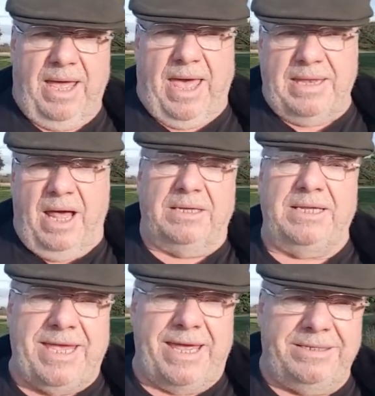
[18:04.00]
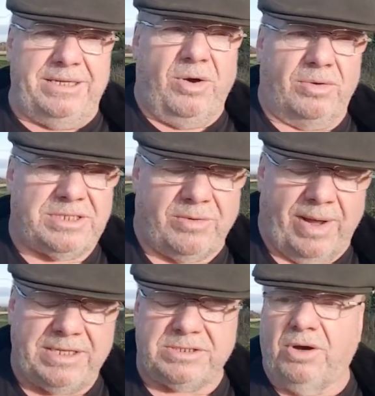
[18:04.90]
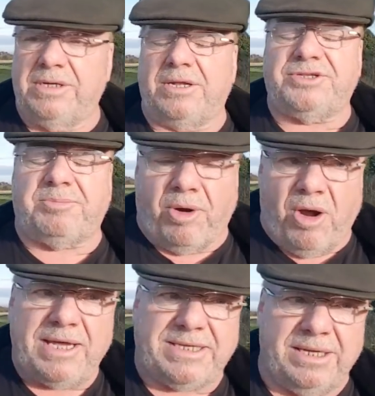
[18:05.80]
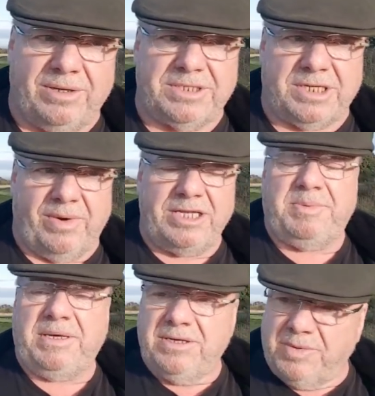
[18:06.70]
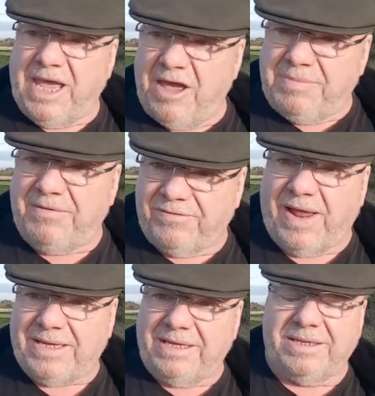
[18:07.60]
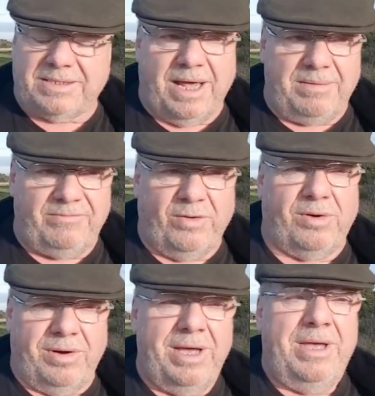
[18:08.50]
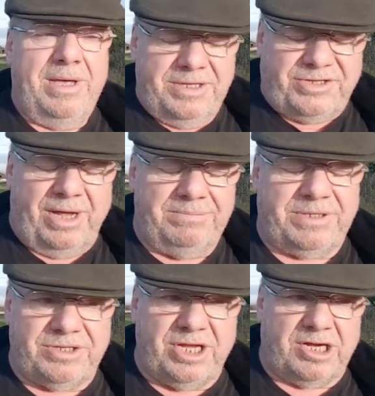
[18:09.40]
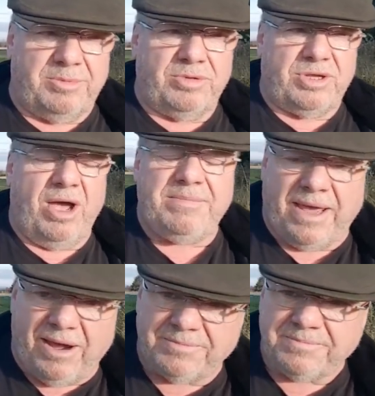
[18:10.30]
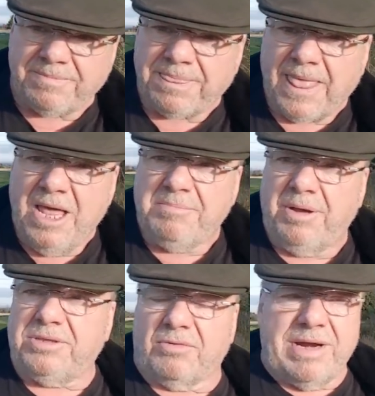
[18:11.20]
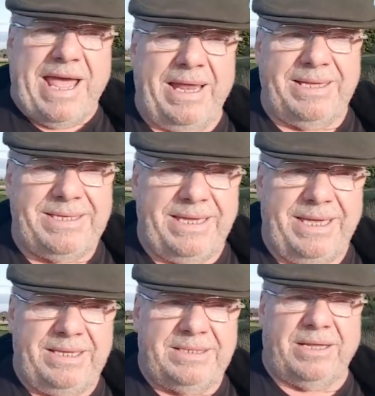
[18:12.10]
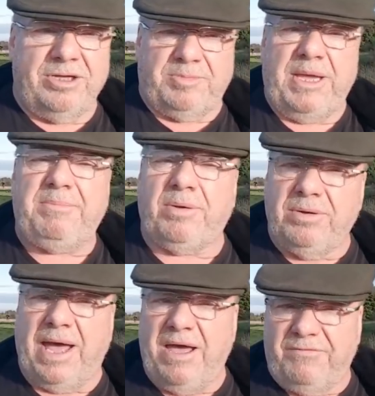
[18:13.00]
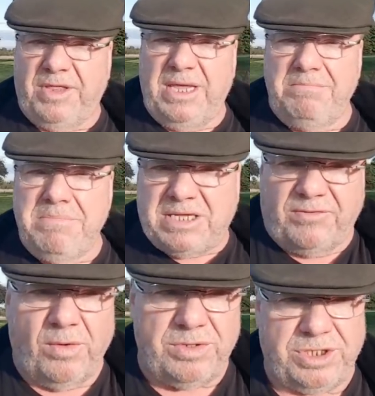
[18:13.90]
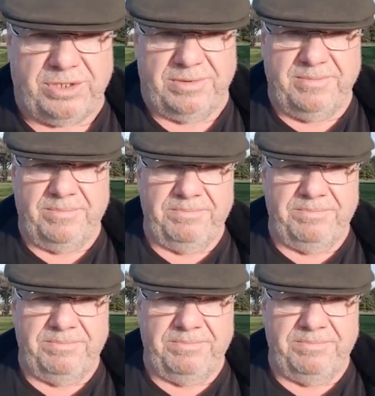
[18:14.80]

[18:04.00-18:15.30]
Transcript: an unintended consequence, not an unsurprising consequence, because we have been flagging this up for some considerable time now. But the reality is, those people who have the misfortune